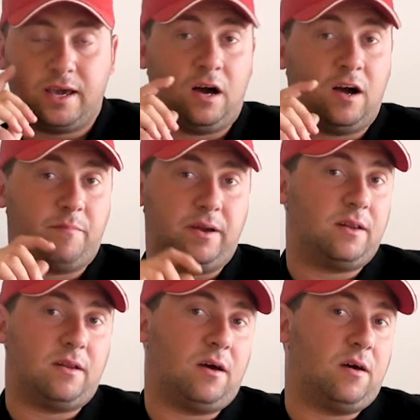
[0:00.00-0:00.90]
Yeah, I've
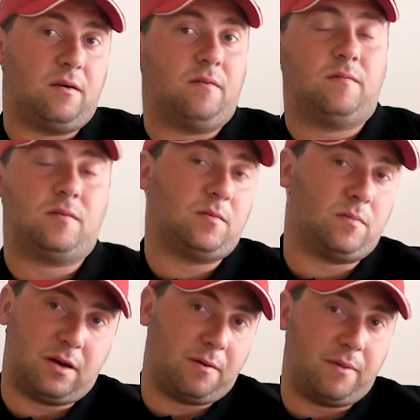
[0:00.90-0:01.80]
been
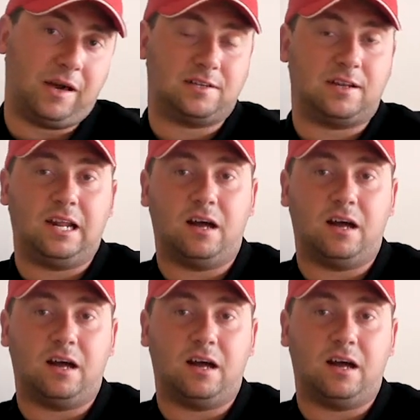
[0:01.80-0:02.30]
amazingly